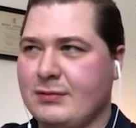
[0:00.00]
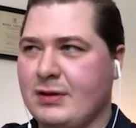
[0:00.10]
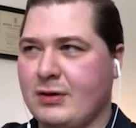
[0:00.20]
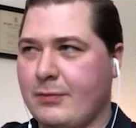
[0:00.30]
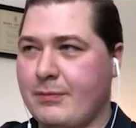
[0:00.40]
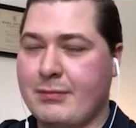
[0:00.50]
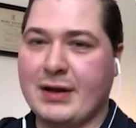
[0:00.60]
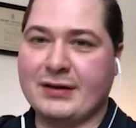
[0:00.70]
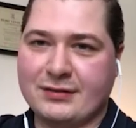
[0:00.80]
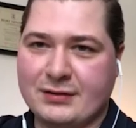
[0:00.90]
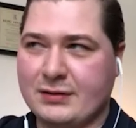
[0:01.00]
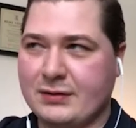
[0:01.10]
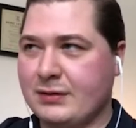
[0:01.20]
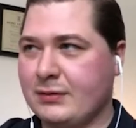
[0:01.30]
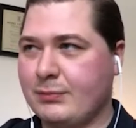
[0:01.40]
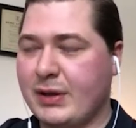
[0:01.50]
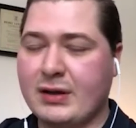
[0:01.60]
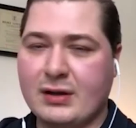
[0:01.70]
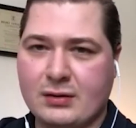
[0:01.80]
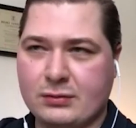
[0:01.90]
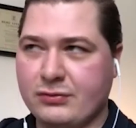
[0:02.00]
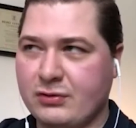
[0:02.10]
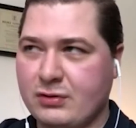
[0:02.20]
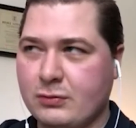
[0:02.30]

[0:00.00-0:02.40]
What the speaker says: medicine and painkillers.